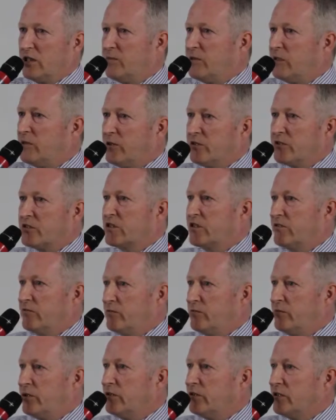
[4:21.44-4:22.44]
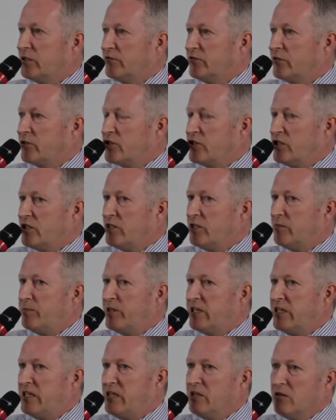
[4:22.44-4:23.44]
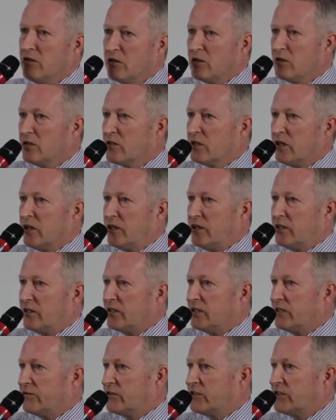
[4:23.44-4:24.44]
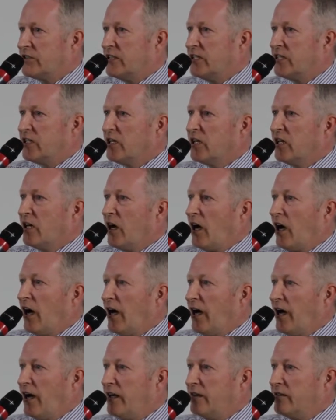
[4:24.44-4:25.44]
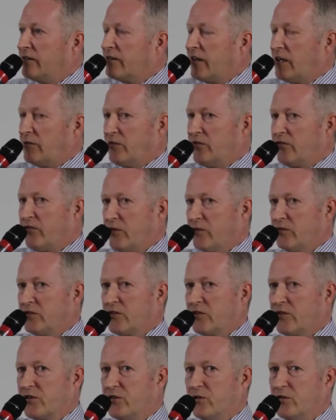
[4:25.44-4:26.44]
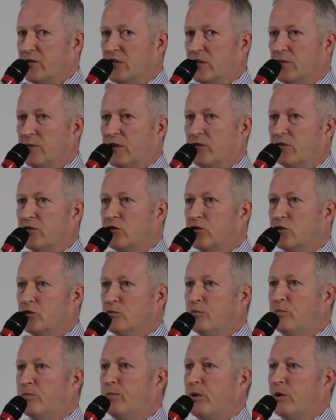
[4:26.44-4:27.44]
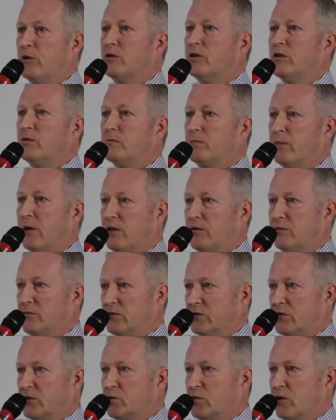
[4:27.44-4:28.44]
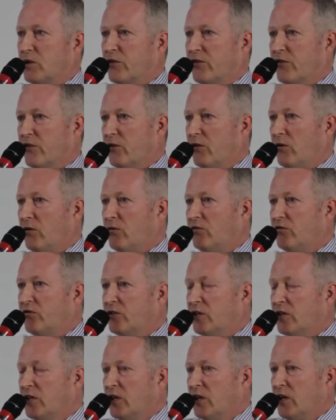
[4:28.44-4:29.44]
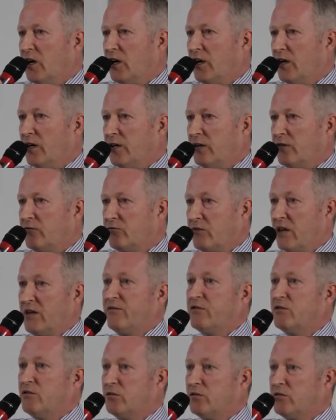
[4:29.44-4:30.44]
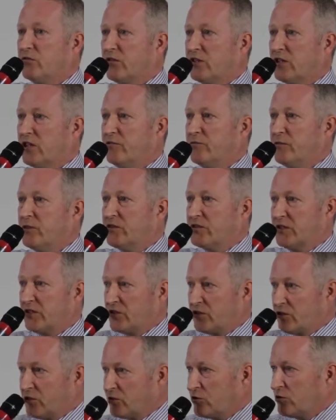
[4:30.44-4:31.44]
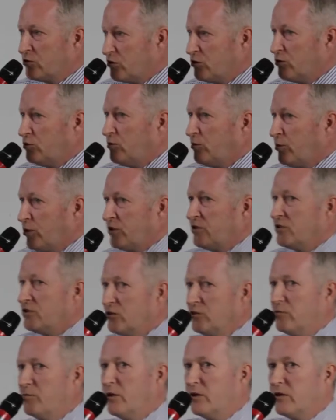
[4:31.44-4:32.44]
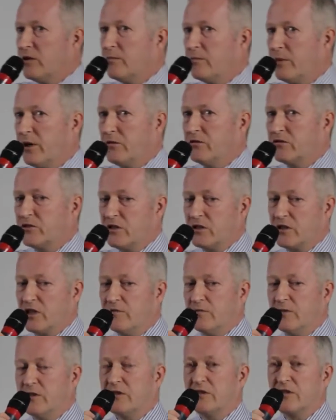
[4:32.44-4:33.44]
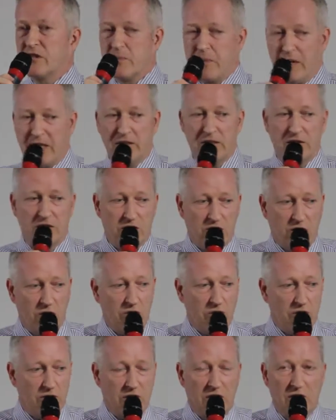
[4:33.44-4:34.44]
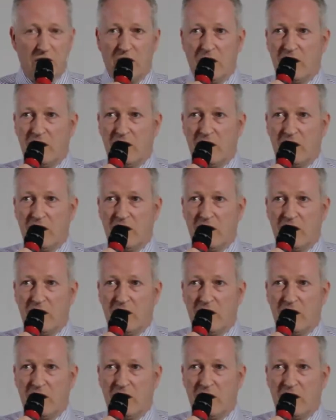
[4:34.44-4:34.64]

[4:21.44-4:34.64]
would be about 7 billion of our GDP, give or take, and that would filter through to about £2 billion worth of revenue for the government. So that's £2.2 billion that the government can spend in Scotland